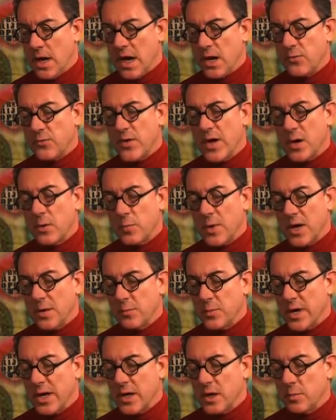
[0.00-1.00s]
I found my
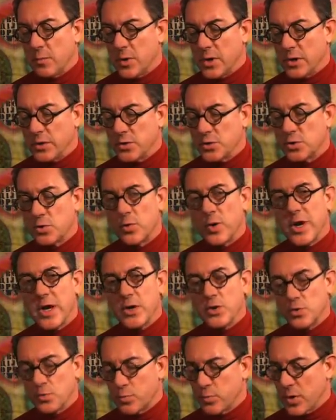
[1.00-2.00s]
bed among
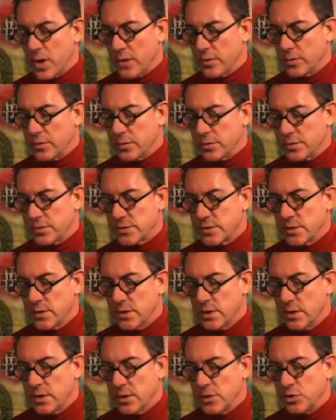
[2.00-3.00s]
strange brothers,
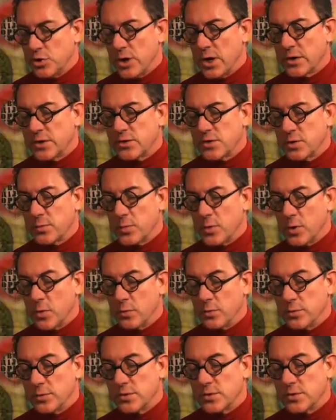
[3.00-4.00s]

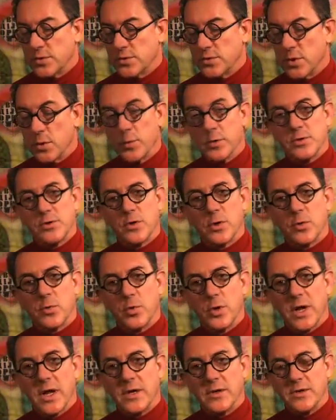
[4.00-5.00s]
juxtaposed so as to
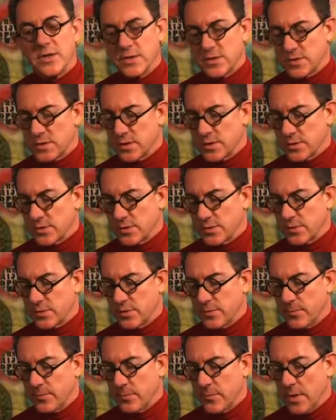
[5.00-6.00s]
create distance,
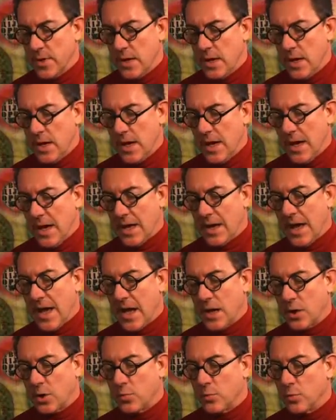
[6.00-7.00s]
an
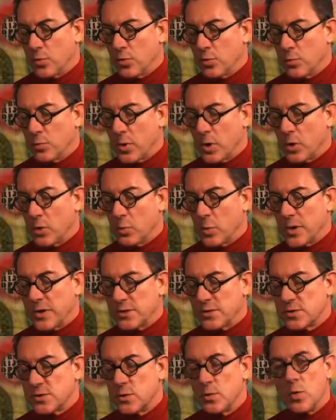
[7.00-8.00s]
attic room
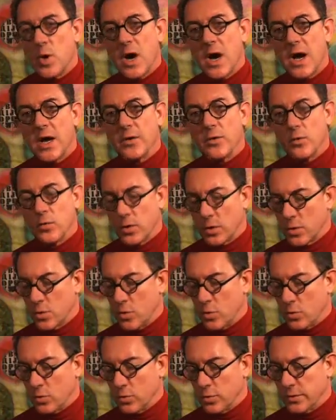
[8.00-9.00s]
always too hot or
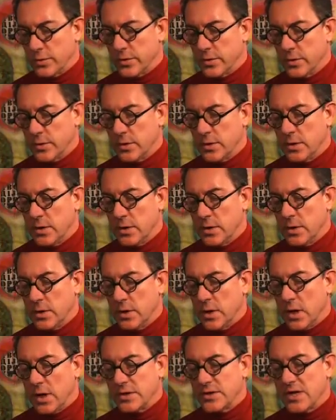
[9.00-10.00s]
cold,
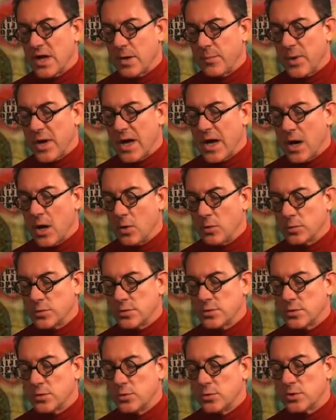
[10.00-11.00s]
atop a
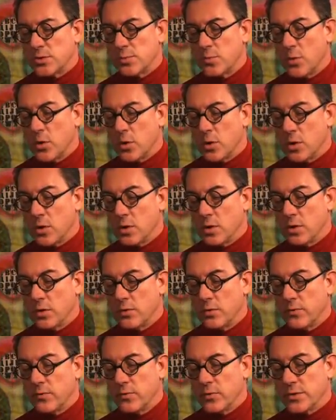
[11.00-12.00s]
house too small
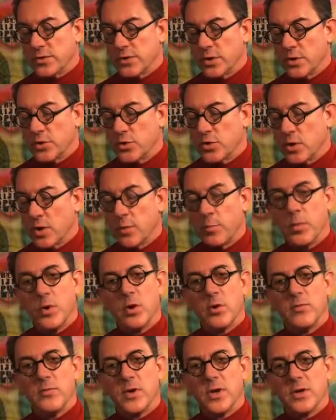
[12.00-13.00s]
for such a
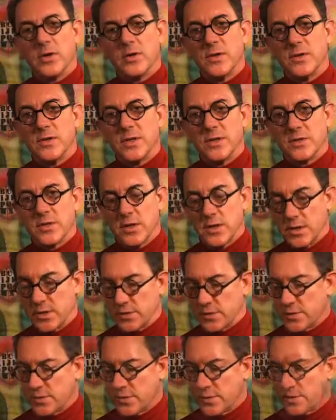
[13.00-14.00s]
perfect
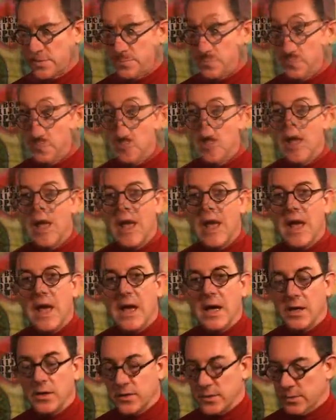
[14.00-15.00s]
dissonance.
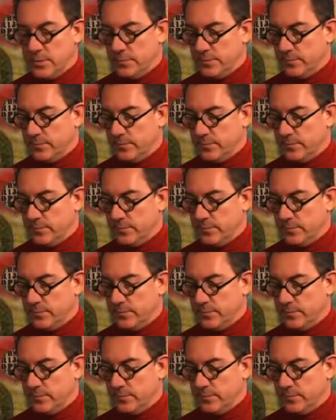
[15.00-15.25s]
8.